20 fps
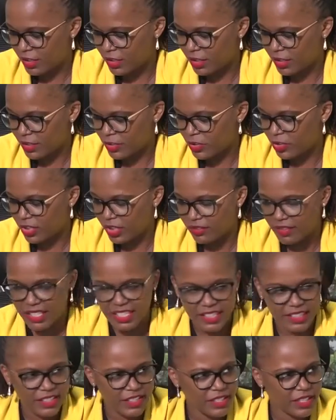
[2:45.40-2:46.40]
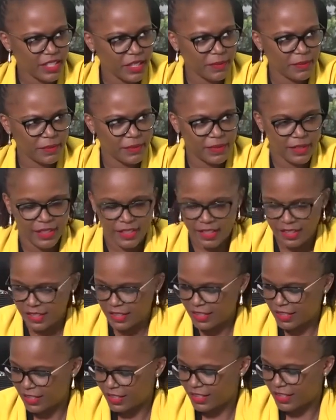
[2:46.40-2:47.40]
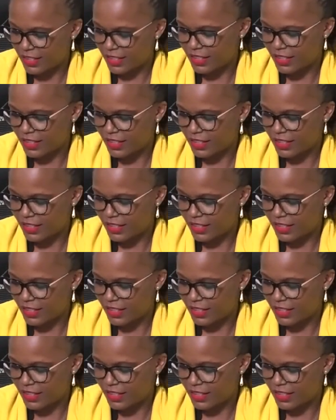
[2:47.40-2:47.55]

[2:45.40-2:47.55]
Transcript: keen to collaborate with Teddy to